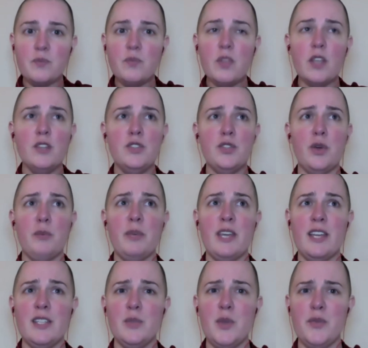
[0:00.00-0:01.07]
So,
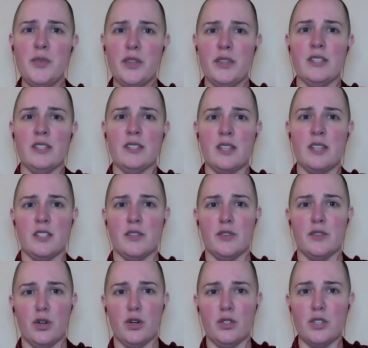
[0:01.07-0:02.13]
because we feel this sense of
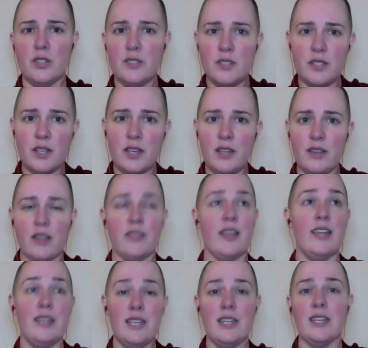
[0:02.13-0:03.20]
urgency that they
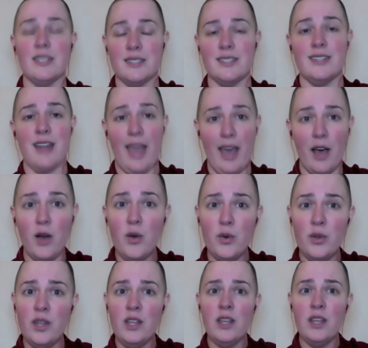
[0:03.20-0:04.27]
need us now
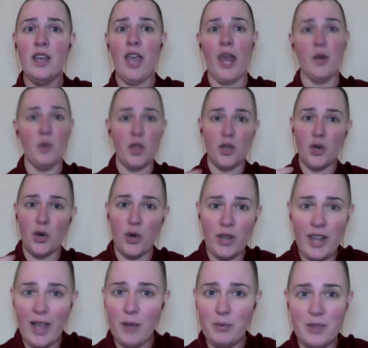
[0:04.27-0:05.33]
and we could
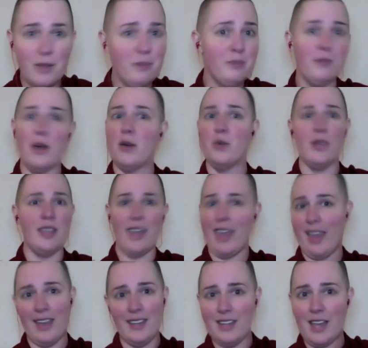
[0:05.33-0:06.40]
help them, but we
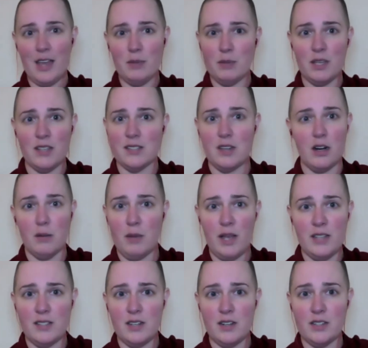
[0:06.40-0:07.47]
can't yet because our
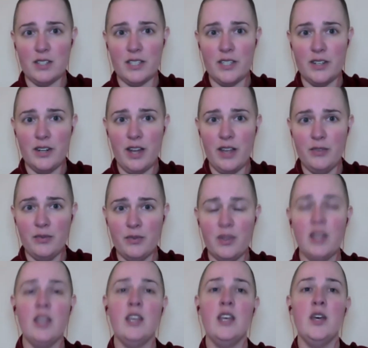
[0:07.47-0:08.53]
minds aren't clear enough,
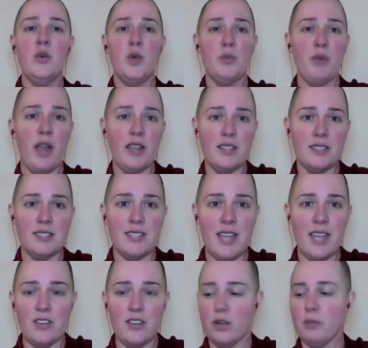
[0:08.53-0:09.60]
we practice
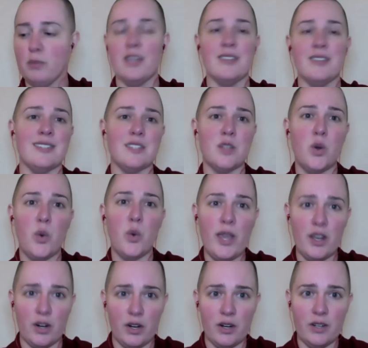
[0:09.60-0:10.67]
Tantra because it's quicker